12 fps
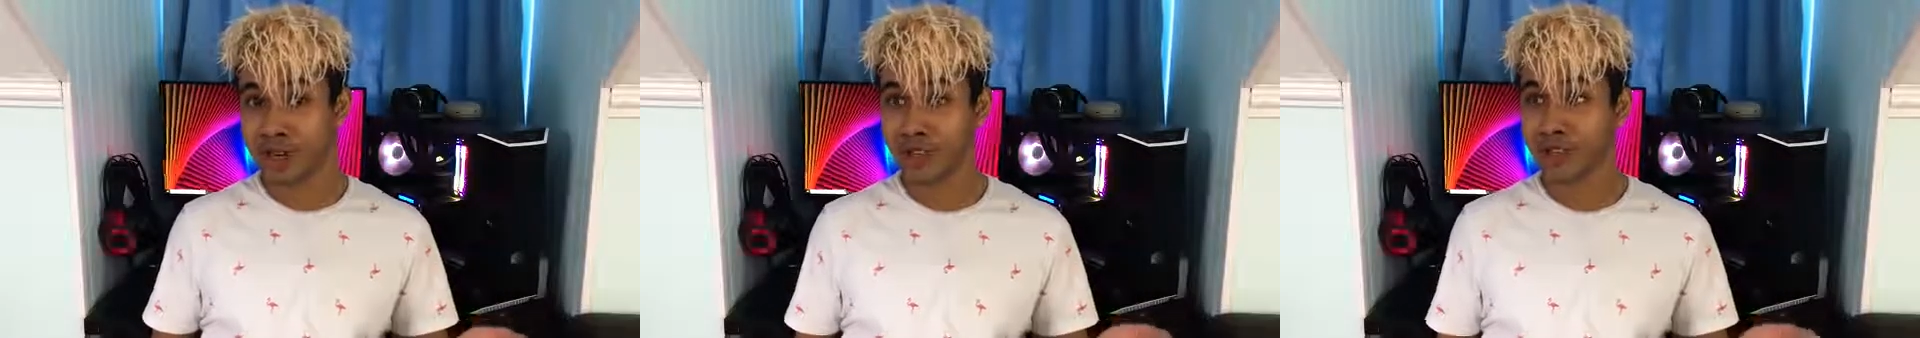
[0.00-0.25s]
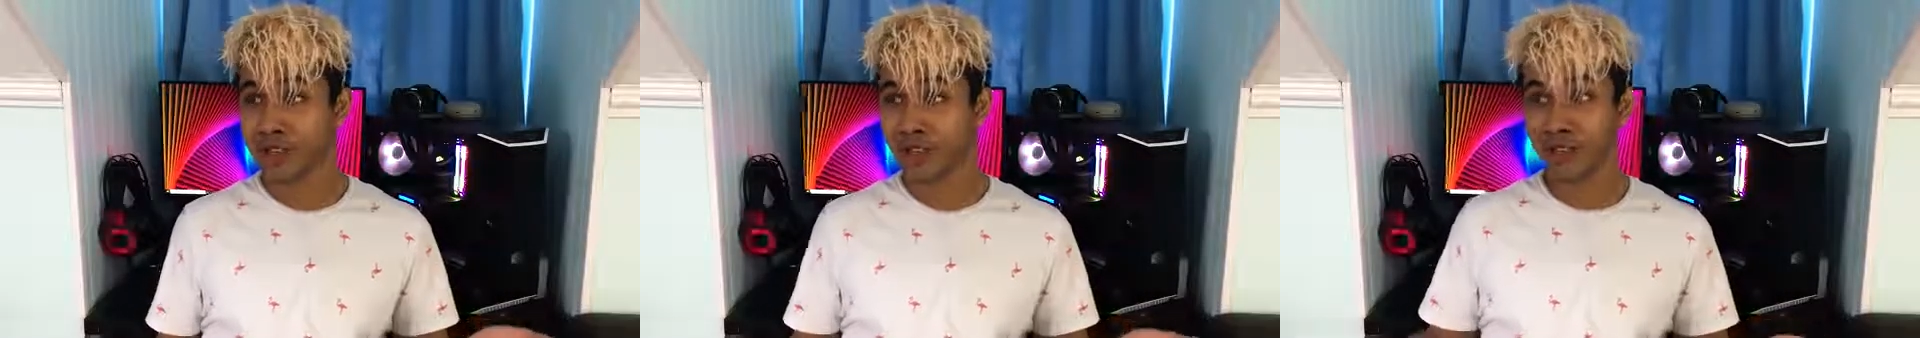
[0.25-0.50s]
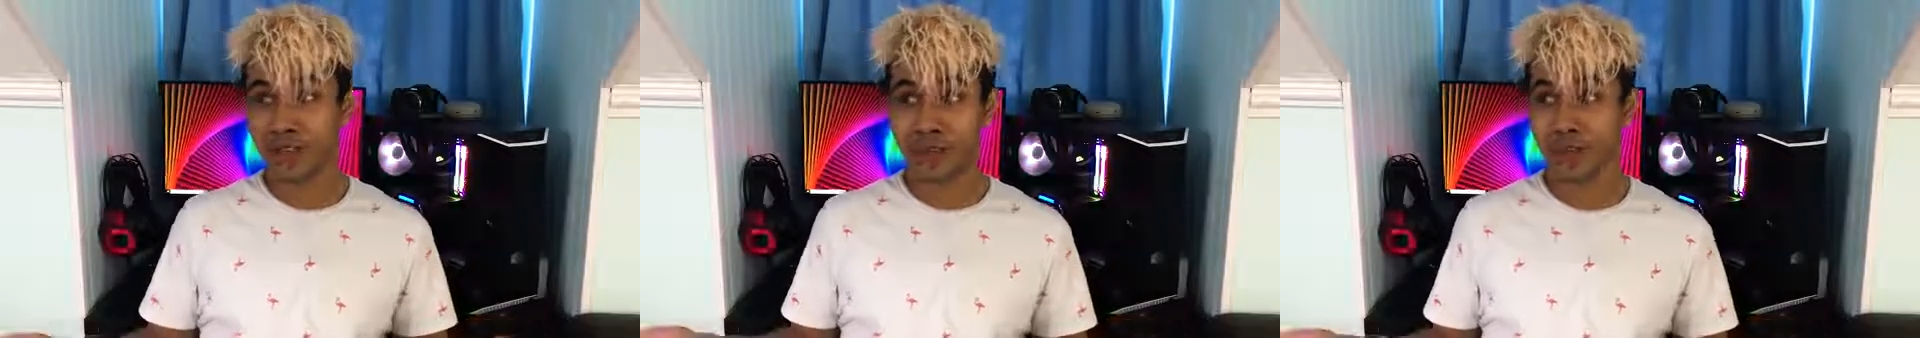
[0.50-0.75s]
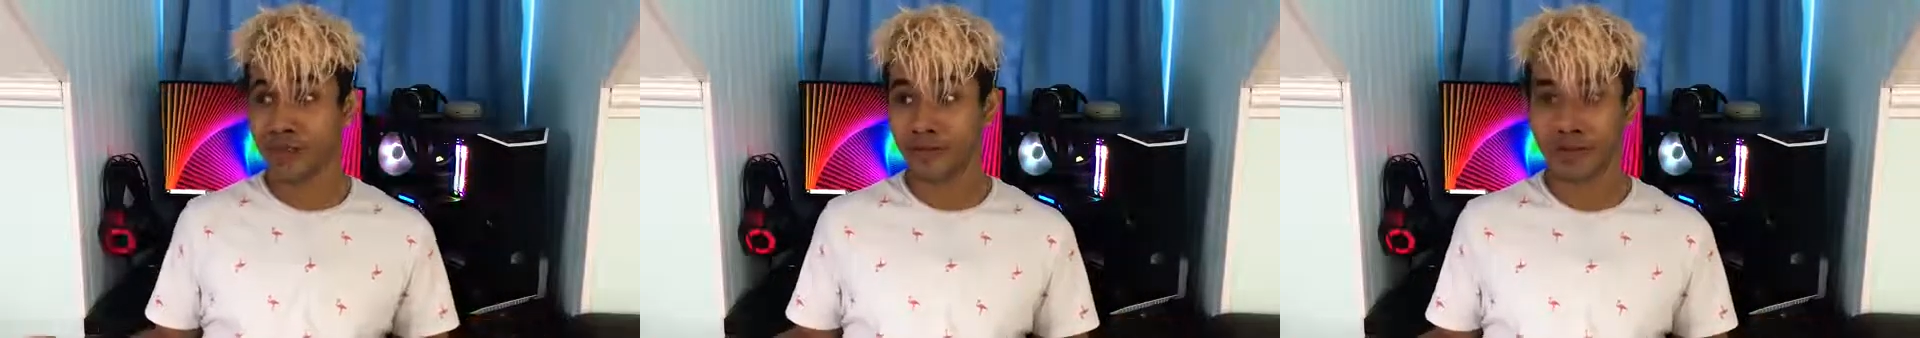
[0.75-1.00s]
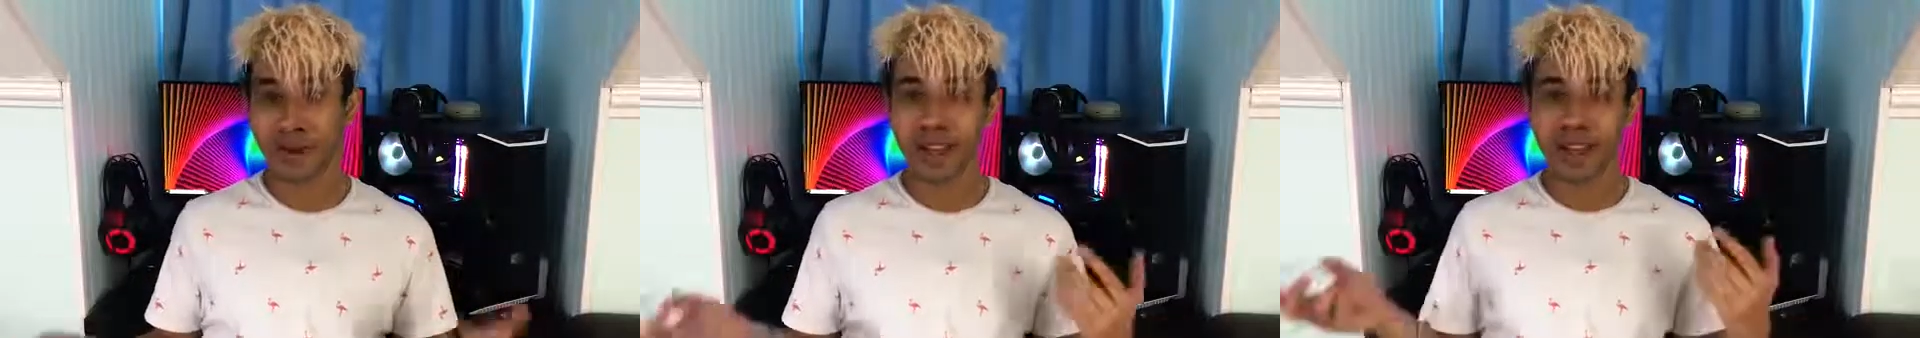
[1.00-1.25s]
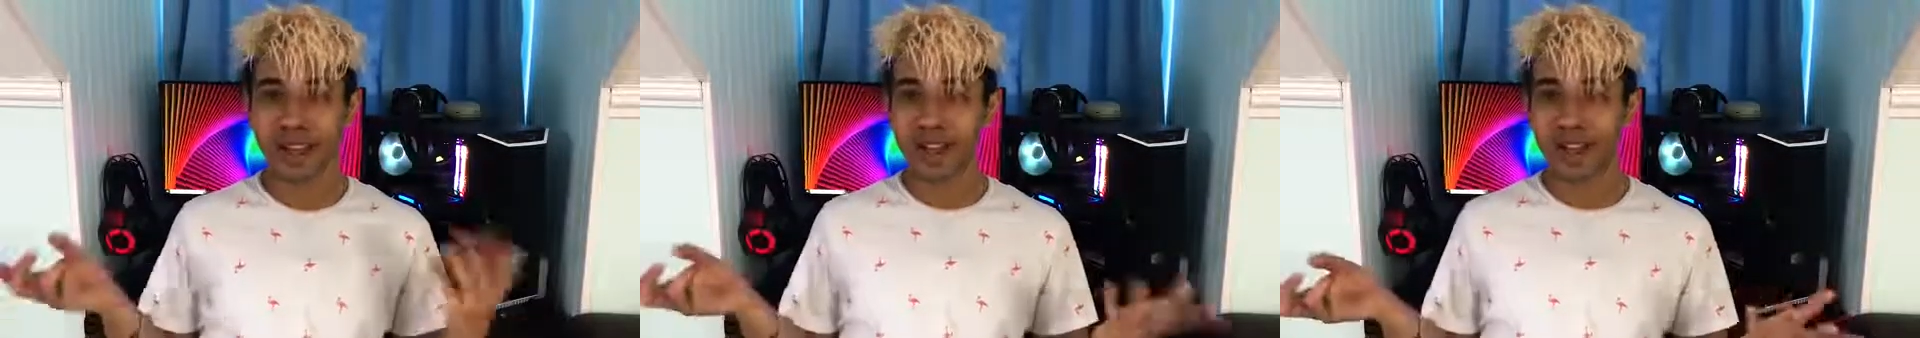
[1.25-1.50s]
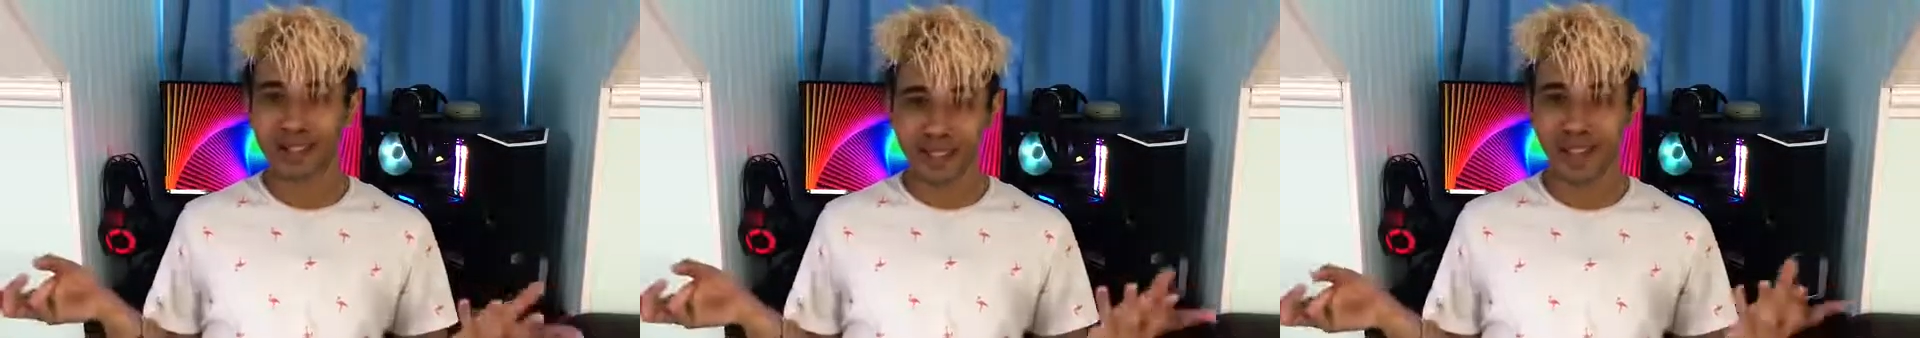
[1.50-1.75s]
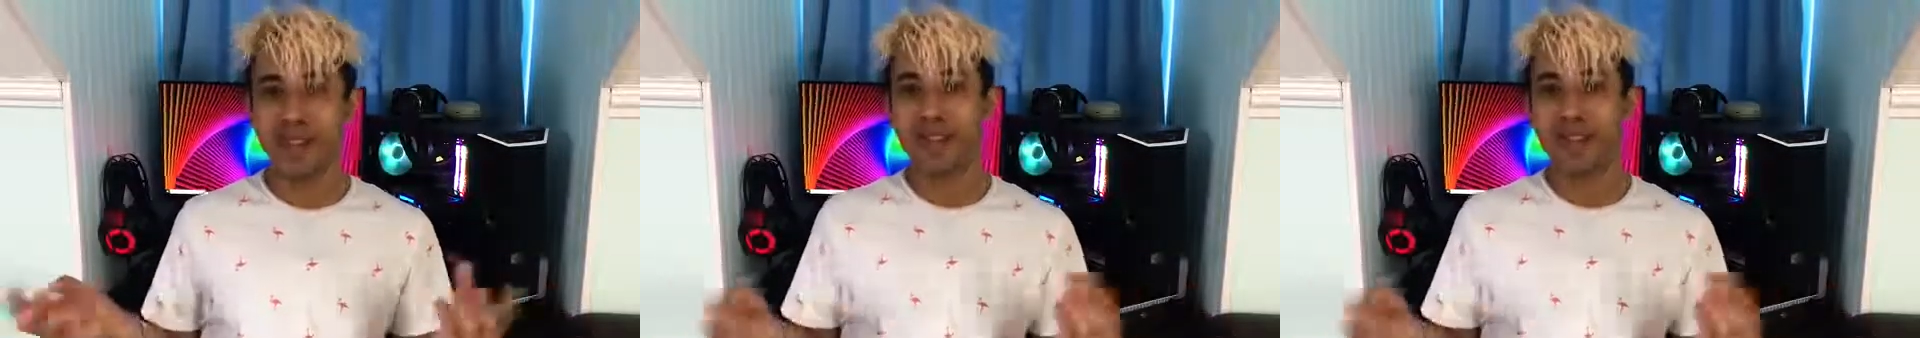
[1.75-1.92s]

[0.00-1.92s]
as long as you're not playing Fortnite, yes.